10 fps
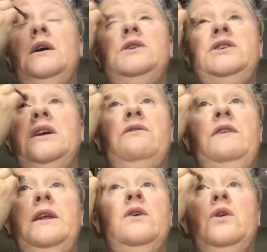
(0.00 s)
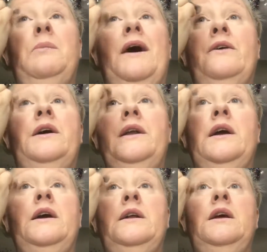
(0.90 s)
she had a video about it,
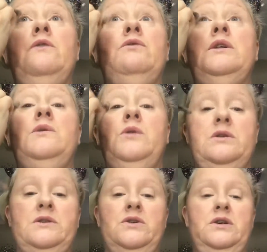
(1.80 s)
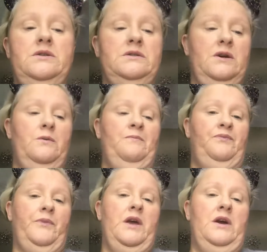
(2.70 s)
and it really worked good. So
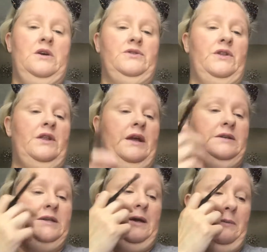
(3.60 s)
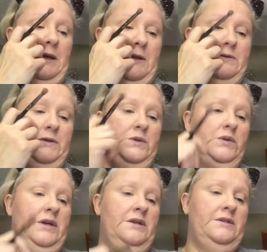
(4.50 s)
the next thing I'm going to
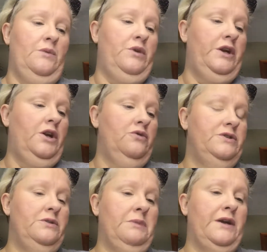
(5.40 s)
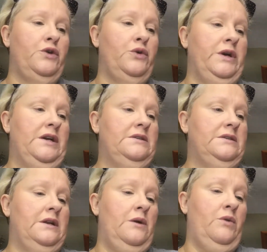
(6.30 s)
do is I want to go into my
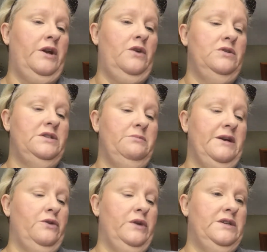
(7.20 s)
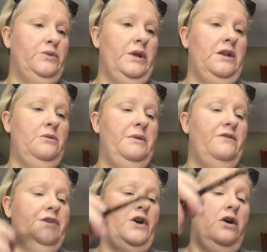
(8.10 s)
crease, and I want to go into my crease with a little bit
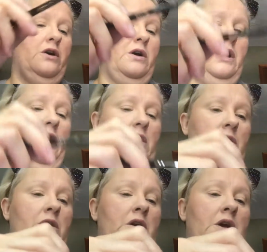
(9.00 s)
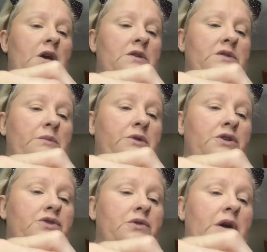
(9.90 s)
of a darker color. So I'm going
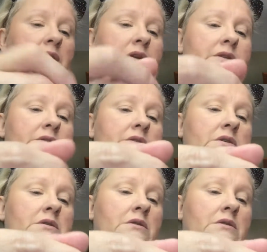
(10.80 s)
to try this